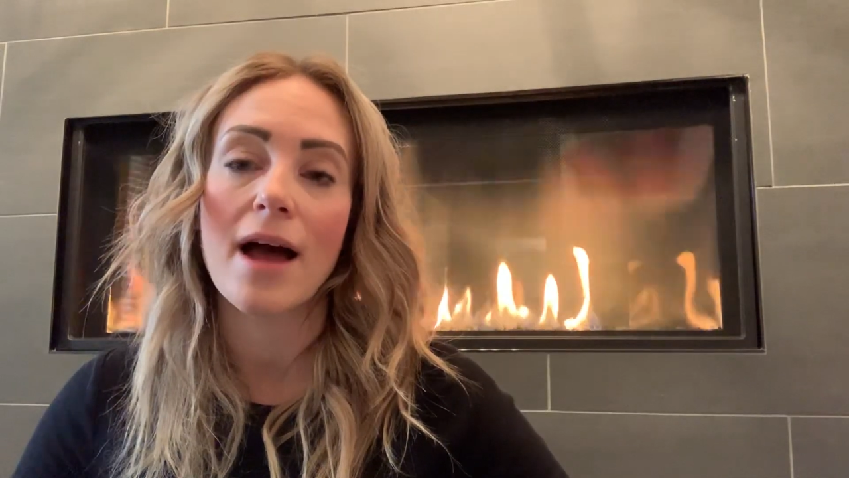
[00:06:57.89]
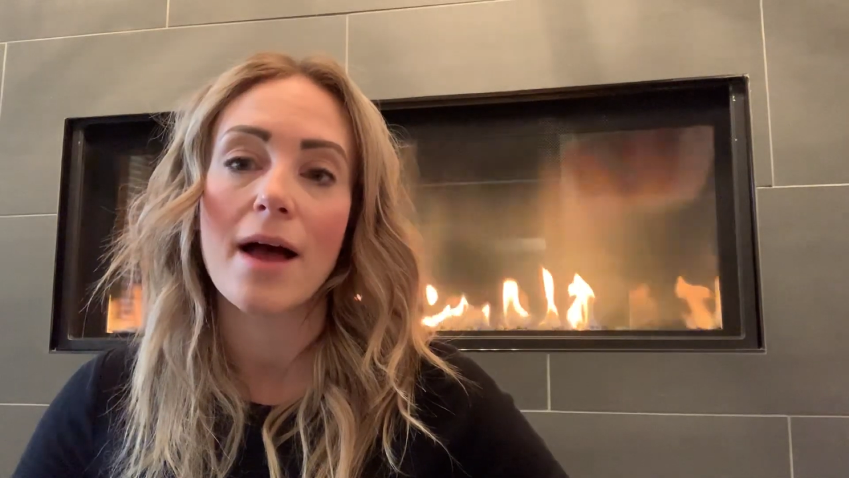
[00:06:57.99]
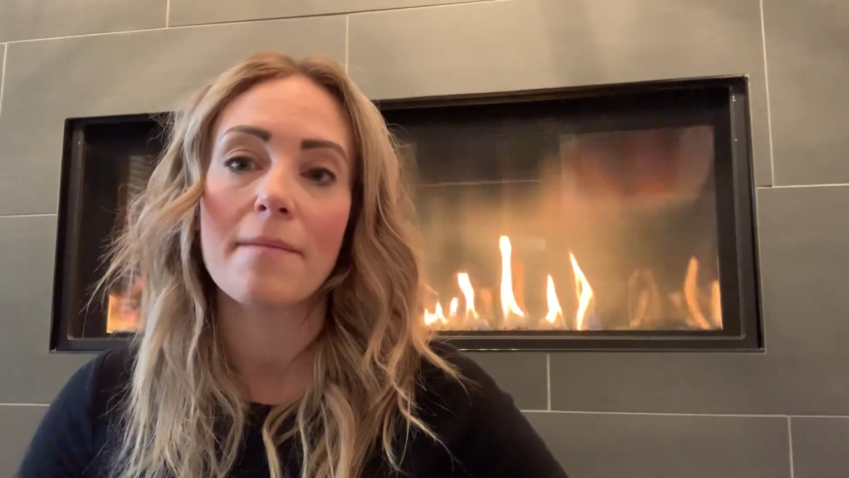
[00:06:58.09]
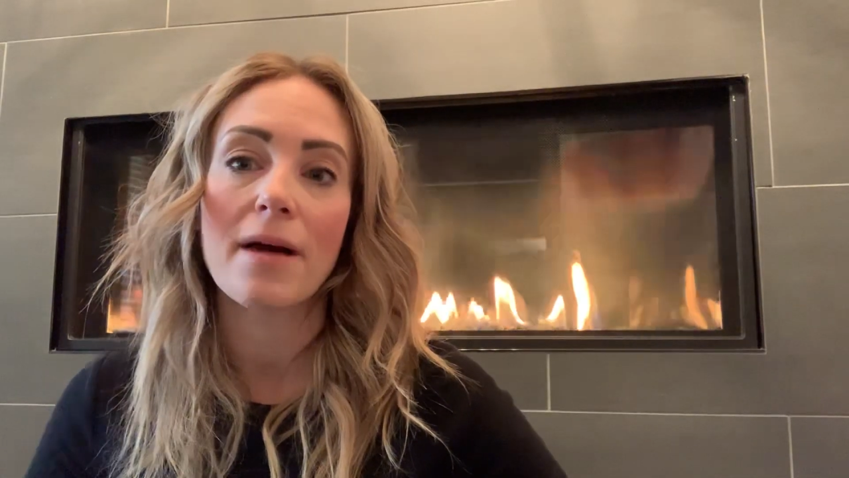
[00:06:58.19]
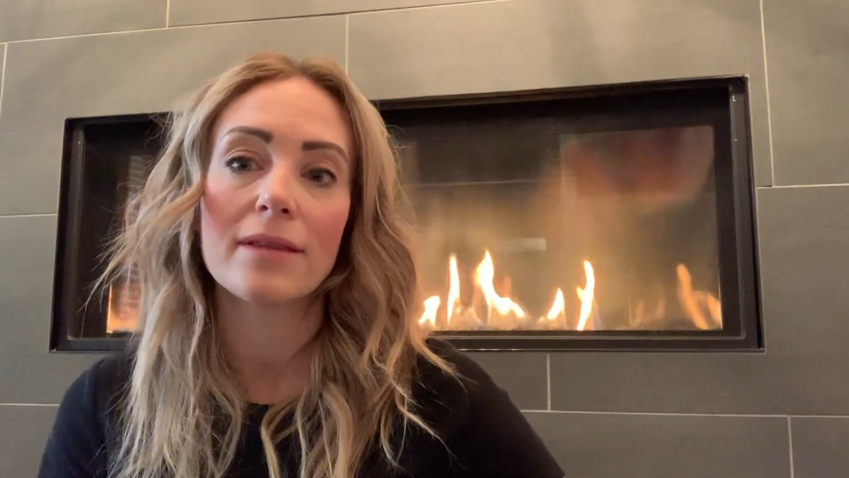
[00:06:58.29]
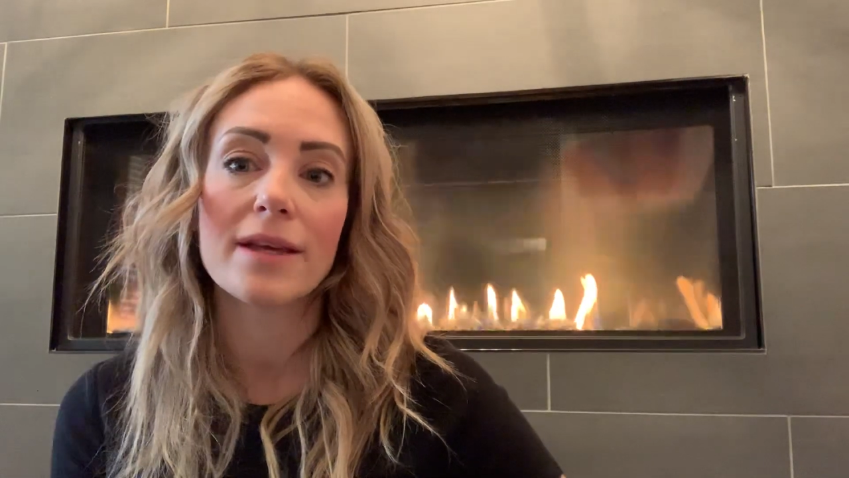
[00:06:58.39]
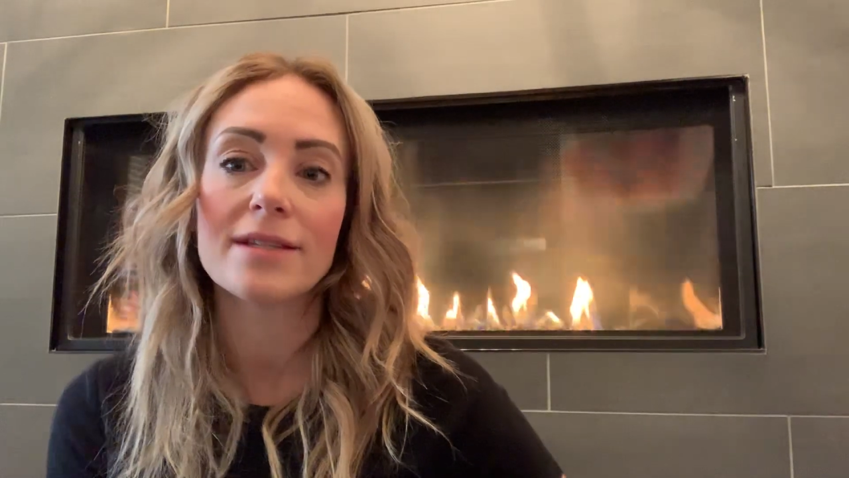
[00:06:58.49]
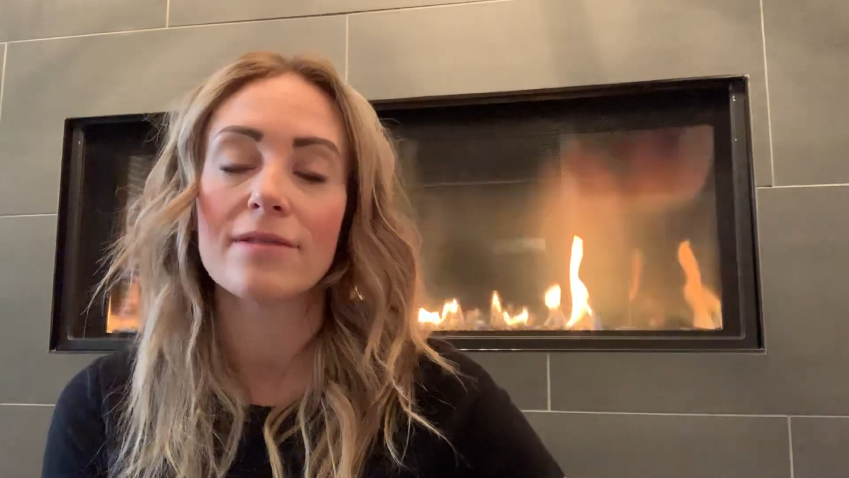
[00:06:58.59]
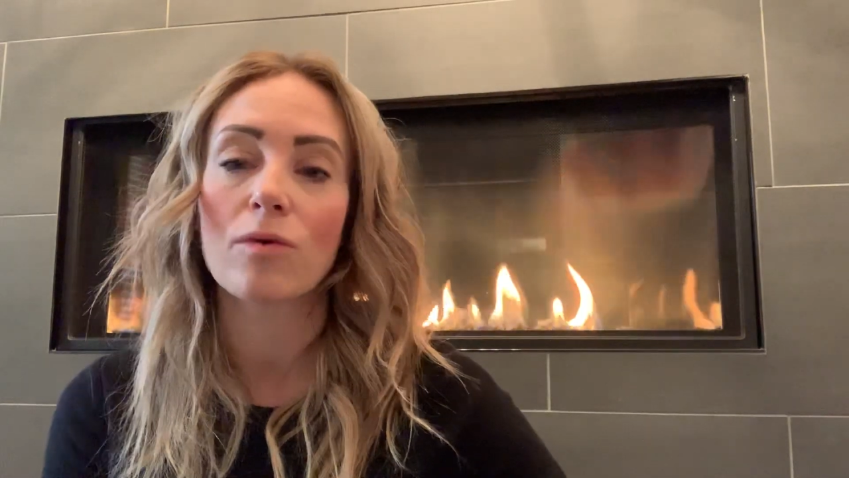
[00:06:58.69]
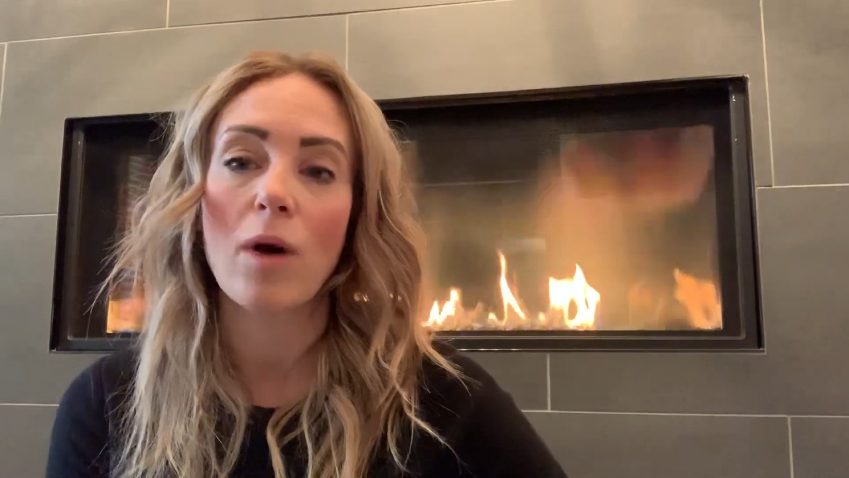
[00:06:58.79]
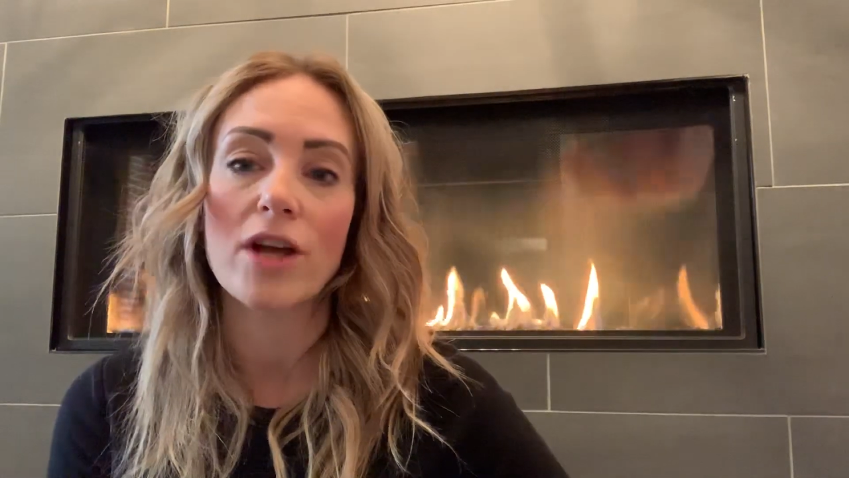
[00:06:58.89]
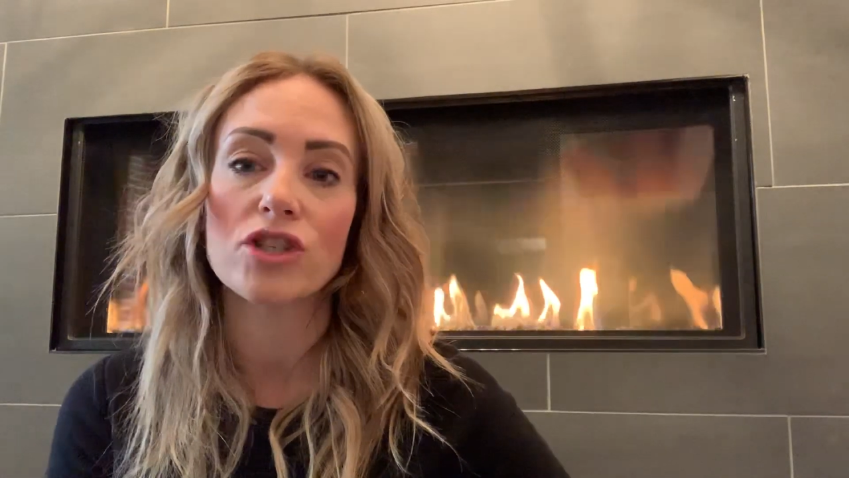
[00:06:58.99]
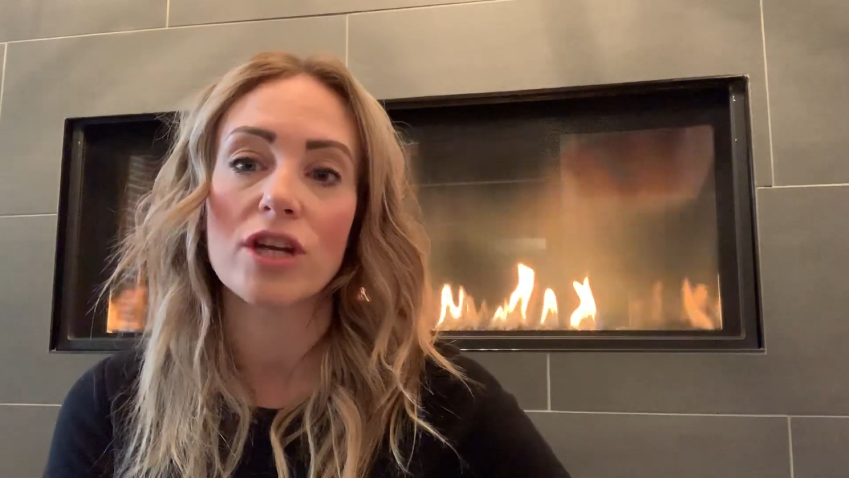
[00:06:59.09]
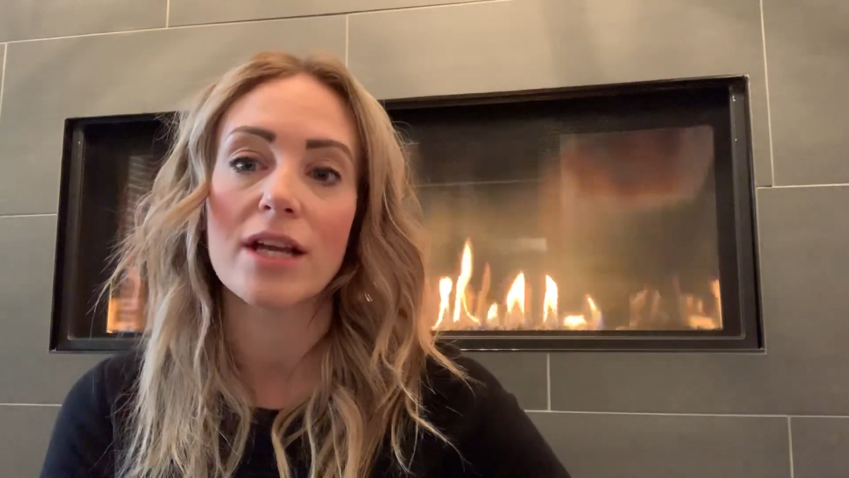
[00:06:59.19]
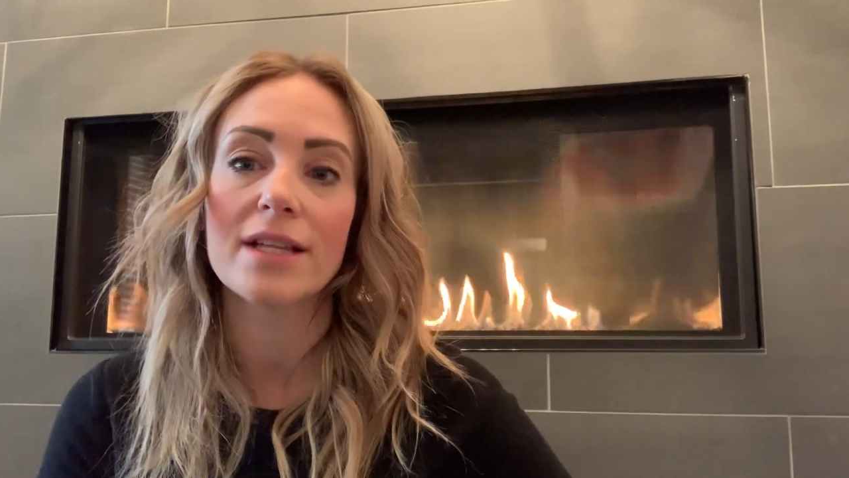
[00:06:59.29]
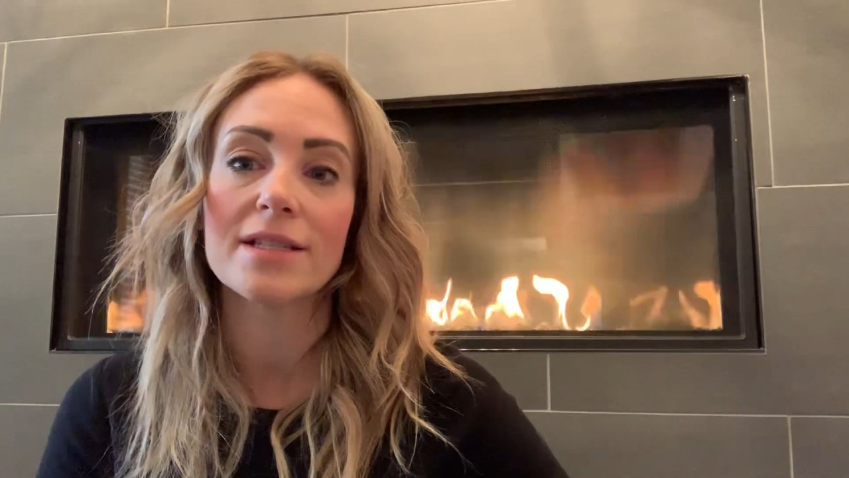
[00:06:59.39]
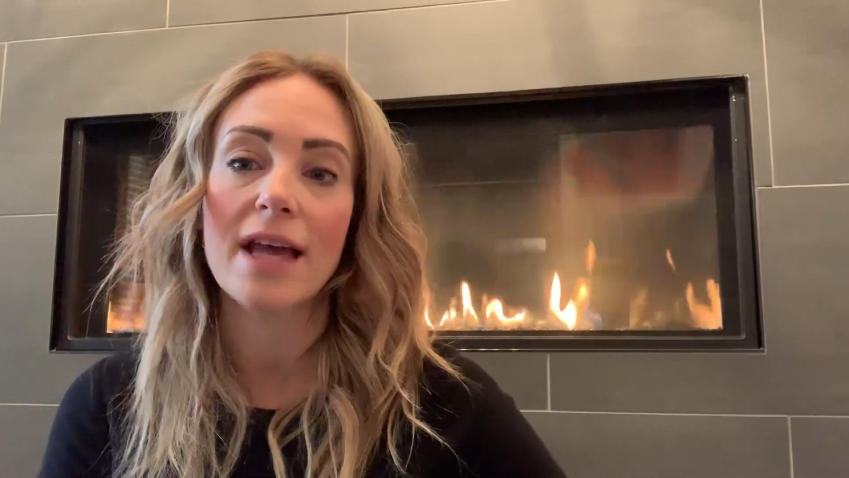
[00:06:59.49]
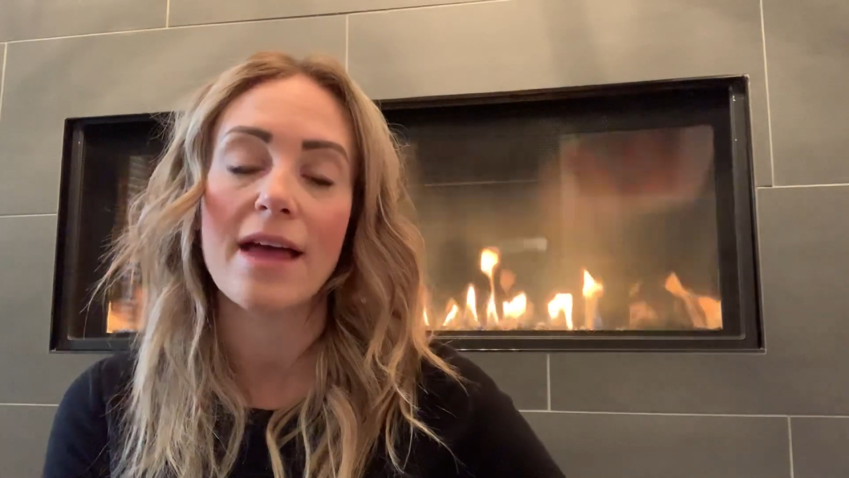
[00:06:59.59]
a list of questions,